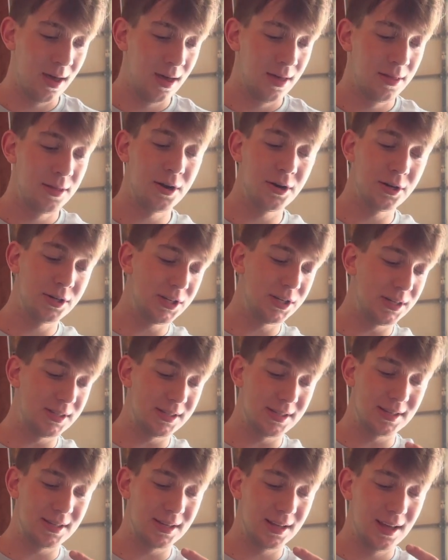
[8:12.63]

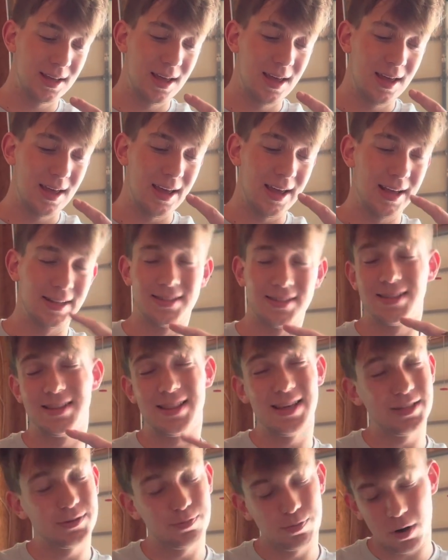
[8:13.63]
it's
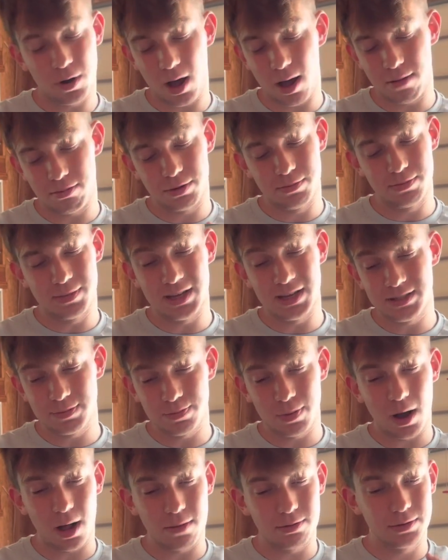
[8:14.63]
this problem, this
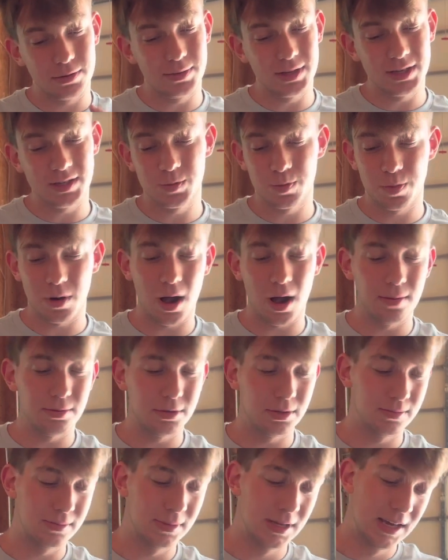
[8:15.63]
problem, this
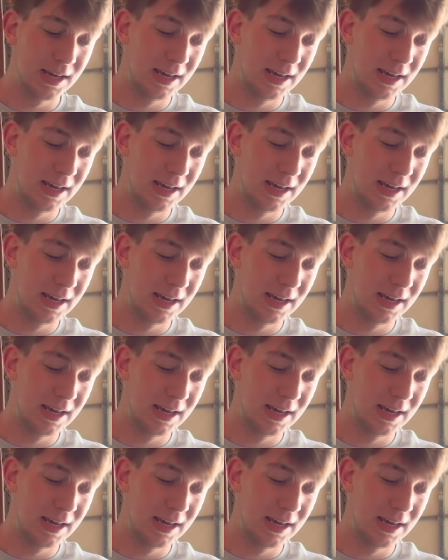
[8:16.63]
problem.